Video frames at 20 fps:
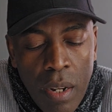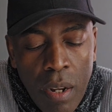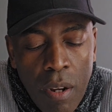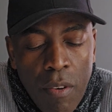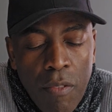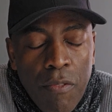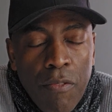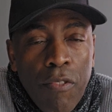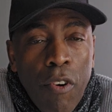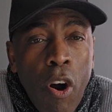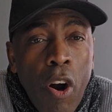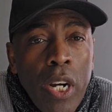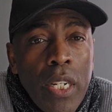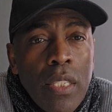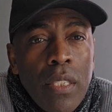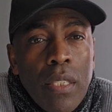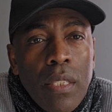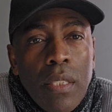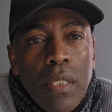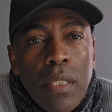
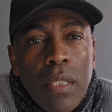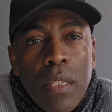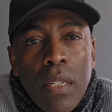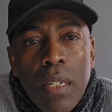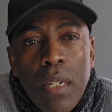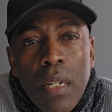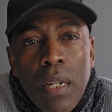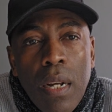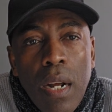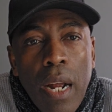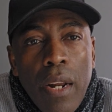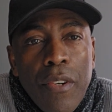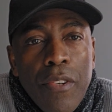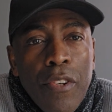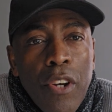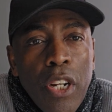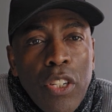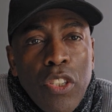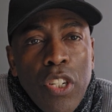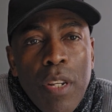voice and
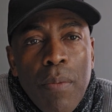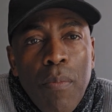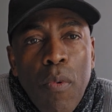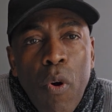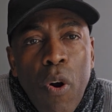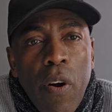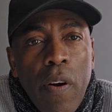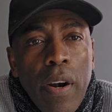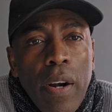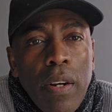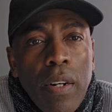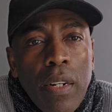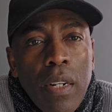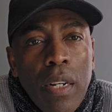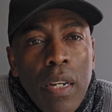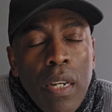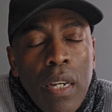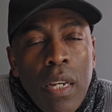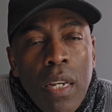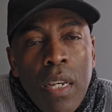nothing more
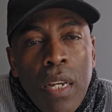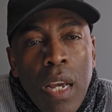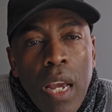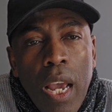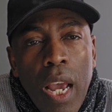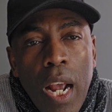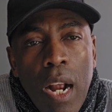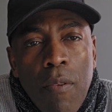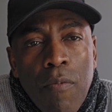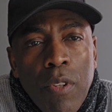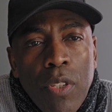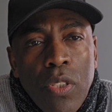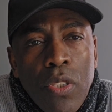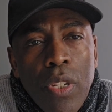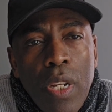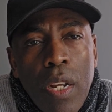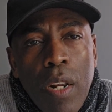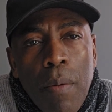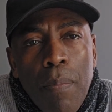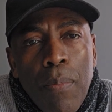every
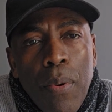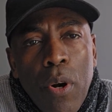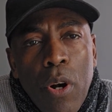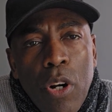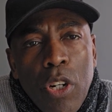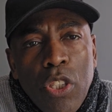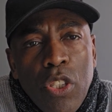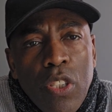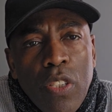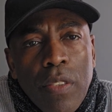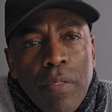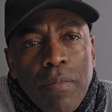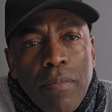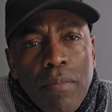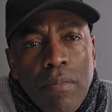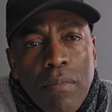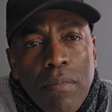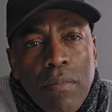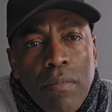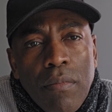single person
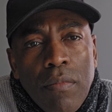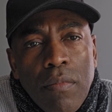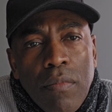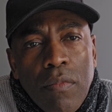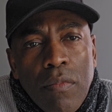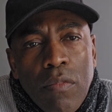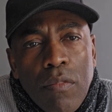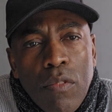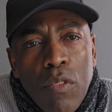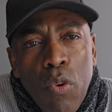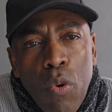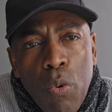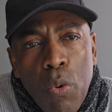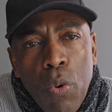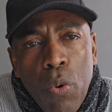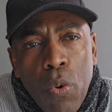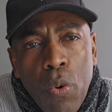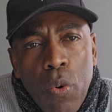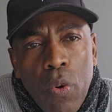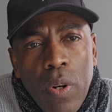
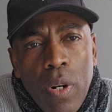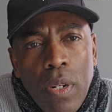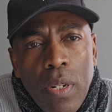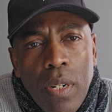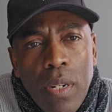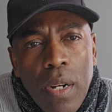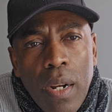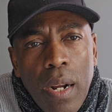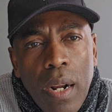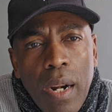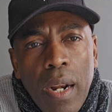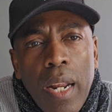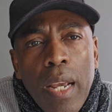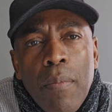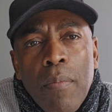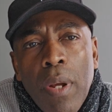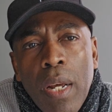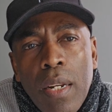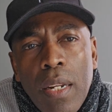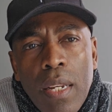who
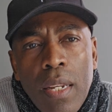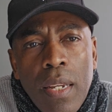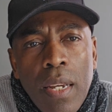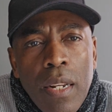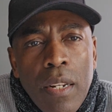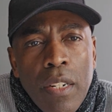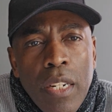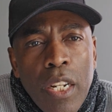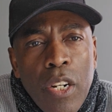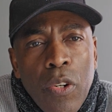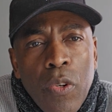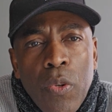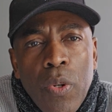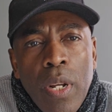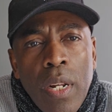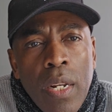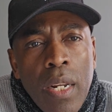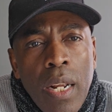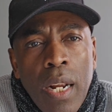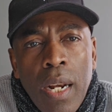claim that they can decree
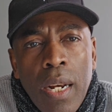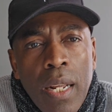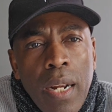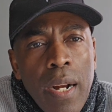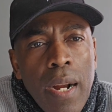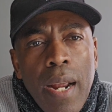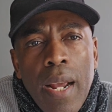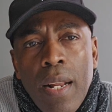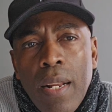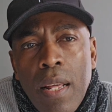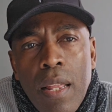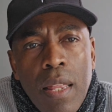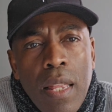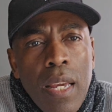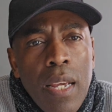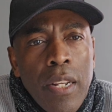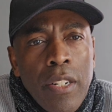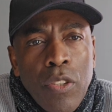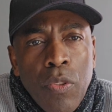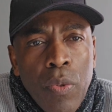and declare
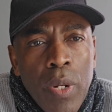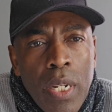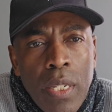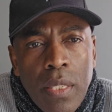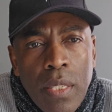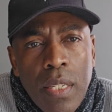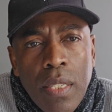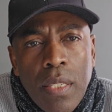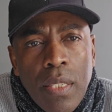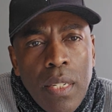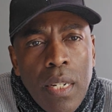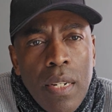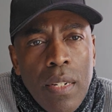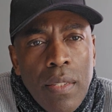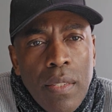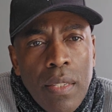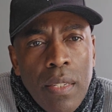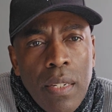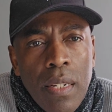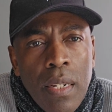anything into
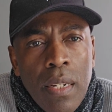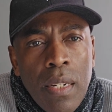existence.